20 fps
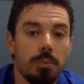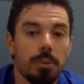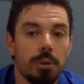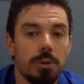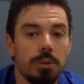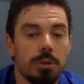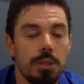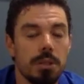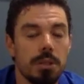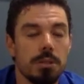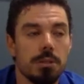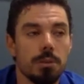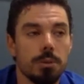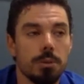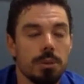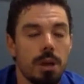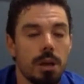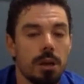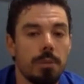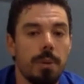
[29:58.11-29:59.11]
protein. So we'll
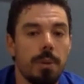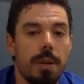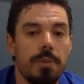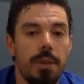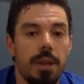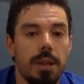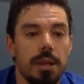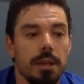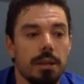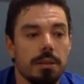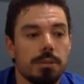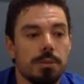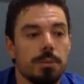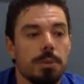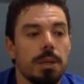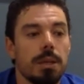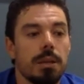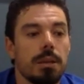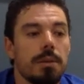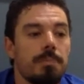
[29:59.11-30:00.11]
talk about that next
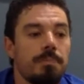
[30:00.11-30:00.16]
week.